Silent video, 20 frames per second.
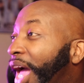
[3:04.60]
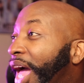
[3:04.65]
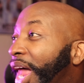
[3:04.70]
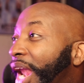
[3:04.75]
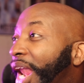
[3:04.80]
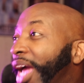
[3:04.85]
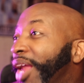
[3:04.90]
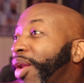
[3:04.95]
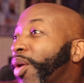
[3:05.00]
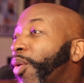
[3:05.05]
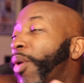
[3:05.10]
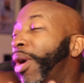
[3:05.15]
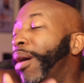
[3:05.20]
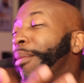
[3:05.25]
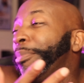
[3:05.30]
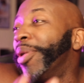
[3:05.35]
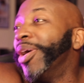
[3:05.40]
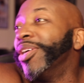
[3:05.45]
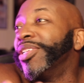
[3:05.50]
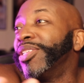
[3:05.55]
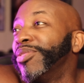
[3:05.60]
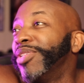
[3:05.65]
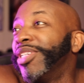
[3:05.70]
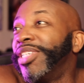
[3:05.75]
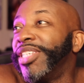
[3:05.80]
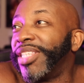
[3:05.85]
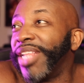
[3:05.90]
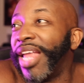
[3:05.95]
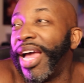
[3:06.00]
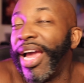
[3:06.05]
Like, the one person was
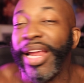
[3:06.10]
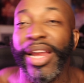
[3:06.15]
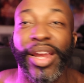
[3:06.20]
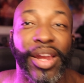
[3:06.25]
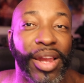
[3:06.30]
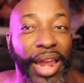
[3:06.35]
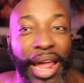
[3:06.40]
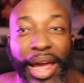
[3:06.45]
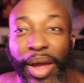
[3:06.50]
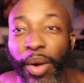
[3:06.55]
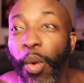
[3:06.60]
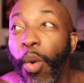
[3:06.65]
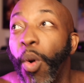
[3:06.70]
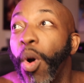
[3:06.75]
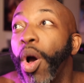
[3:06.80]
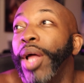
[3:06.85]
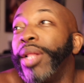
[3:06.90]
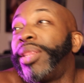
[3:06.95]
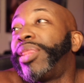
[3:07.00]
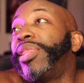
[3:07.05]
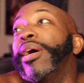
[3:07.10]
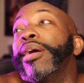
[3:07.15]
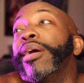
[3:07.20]
just like what the